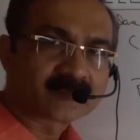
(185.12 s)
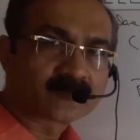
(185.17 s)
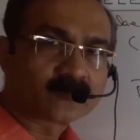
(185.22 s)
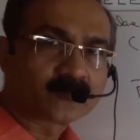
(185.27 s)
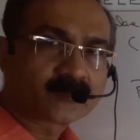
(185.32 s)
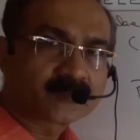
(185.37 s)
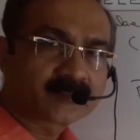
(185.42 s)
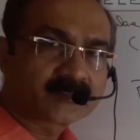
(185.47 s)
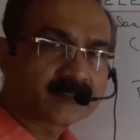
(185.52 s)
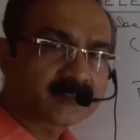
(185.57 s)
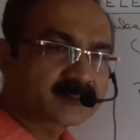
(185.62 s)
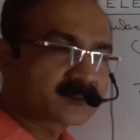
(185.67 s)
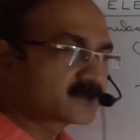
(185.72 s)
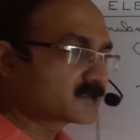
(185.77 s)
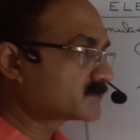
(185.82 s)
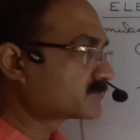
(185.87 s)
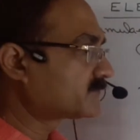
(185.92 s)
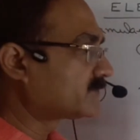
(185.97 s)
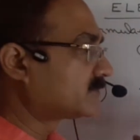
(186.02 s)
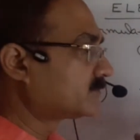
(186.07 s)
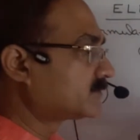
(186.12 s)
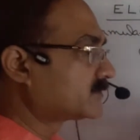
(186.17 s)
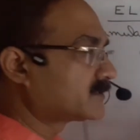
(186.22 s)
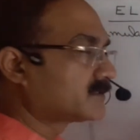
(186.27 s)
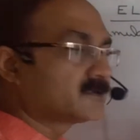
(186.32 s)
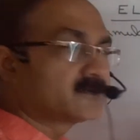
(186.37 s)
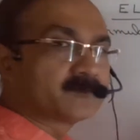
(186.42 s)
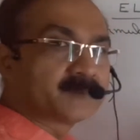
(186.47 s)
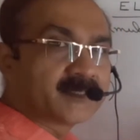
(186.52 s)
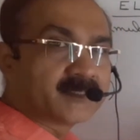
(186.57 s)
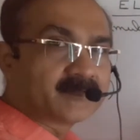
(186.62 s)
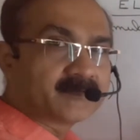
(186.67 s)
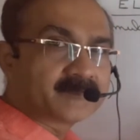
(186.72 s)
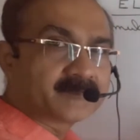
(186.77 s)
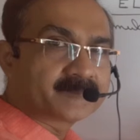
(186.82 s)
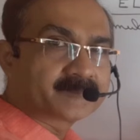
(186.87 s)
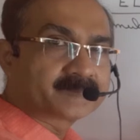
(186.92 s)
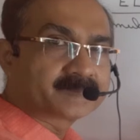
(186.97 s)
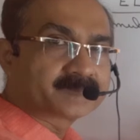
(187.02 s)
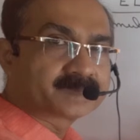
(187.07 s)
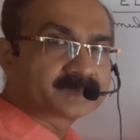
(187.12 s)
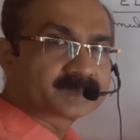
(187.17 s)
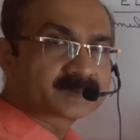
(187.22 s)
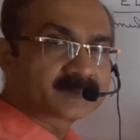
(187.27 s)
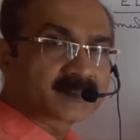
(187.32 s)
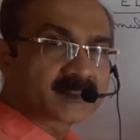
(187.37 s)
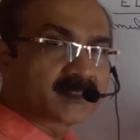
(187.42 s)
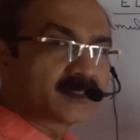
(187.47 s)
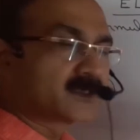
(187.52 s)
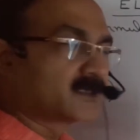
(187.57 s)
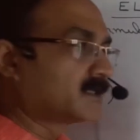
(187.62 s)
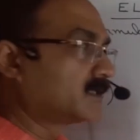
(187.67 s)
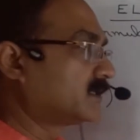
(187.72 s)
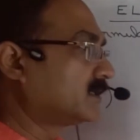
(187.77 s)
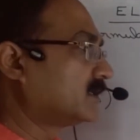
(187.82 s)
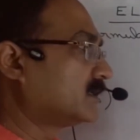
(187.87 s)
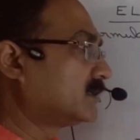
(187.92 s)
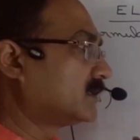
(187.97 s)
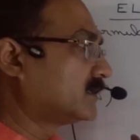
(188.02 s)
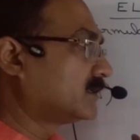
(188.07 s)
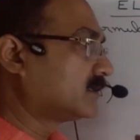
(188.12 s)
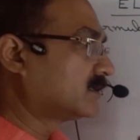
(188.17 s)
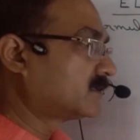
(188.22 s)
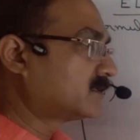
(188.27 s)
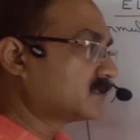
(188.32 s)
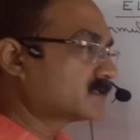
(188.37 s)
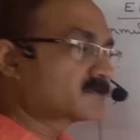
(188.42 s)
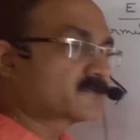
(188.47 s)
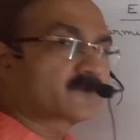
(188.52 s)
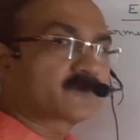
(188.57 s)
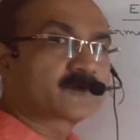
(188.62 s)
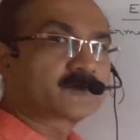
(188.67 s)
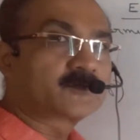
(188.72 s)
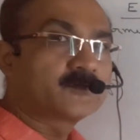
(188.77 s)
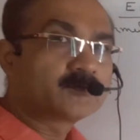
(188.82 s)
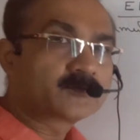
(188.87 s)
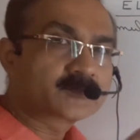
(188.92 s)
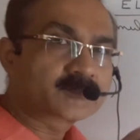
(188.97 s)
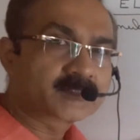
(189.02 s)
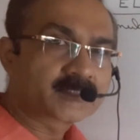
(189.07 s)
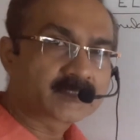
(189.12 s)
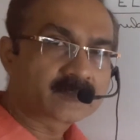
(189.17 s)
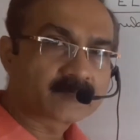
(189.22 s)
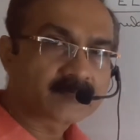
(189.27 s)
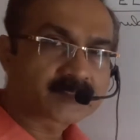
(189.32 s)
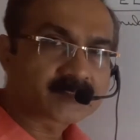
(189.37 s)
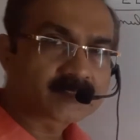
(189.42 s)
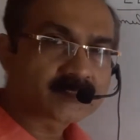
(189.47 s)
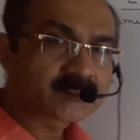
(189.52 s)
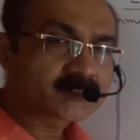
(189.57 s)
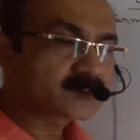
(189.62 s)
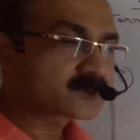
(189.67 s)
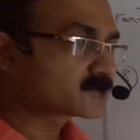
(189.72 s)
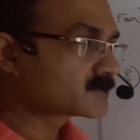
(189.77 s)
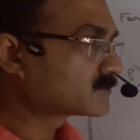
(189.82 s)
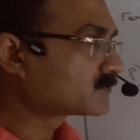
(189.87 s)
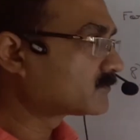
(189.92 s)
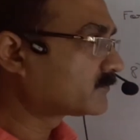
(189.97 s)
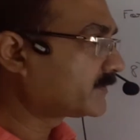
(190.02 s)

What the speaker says: Now what does this formula mean? It is for those situations